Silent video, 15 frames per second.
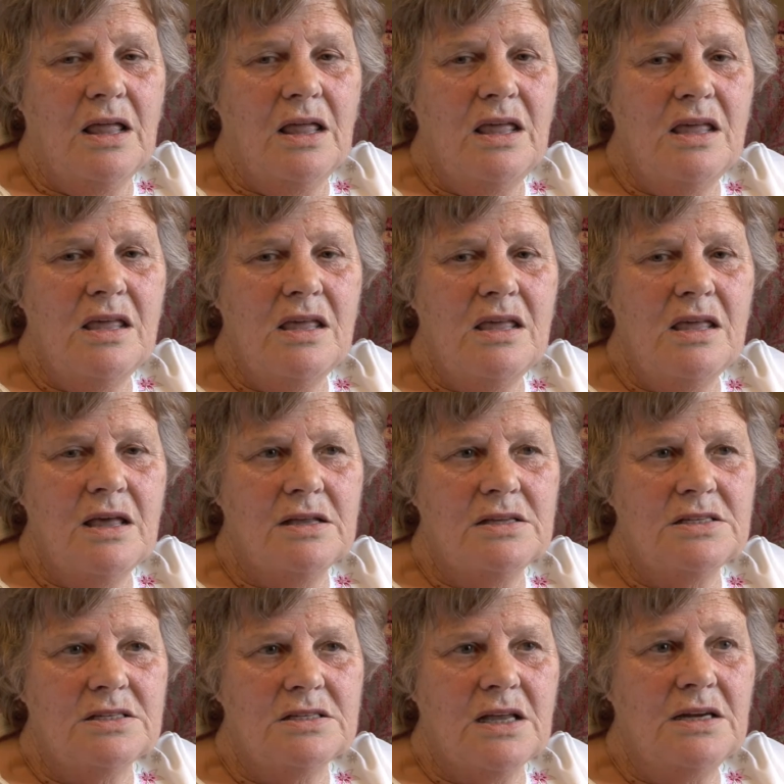
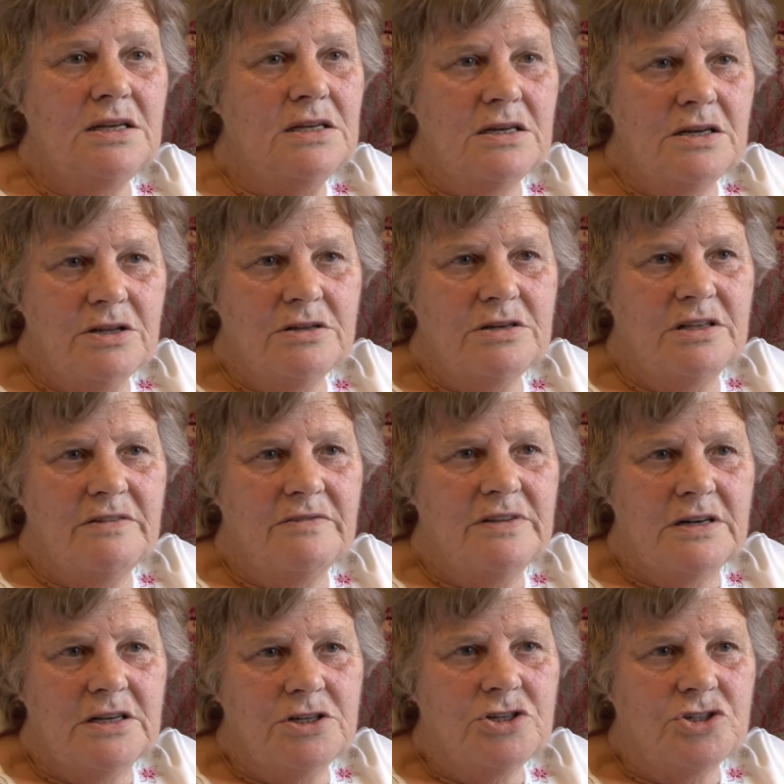Yes, I didn't go to the
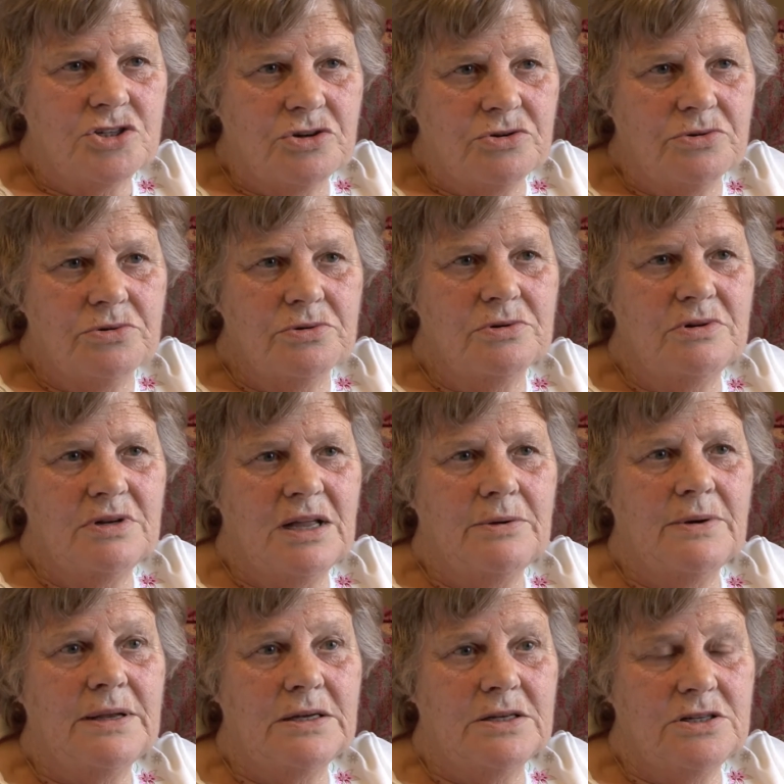village school.
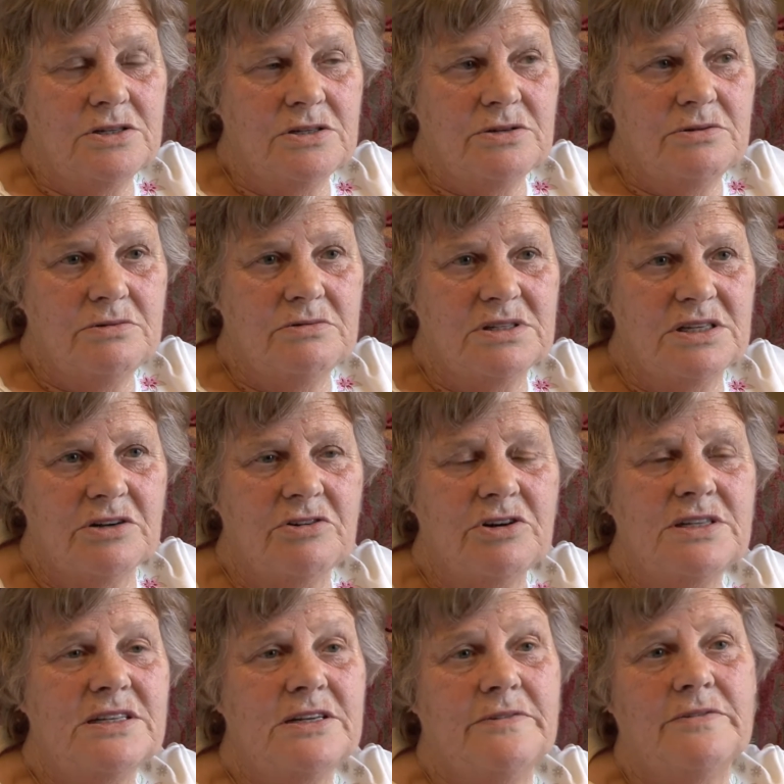I went to St
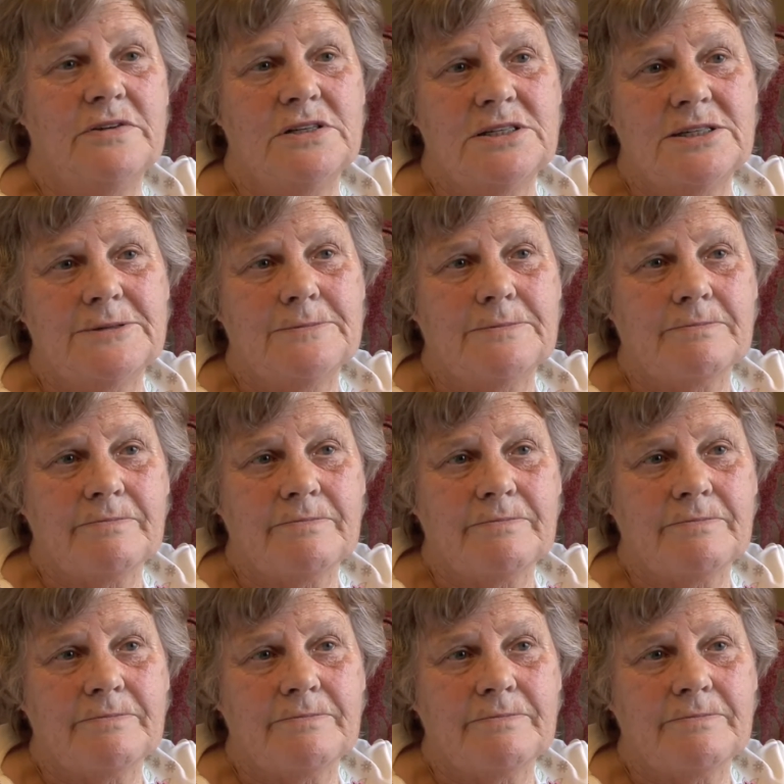Christopher's,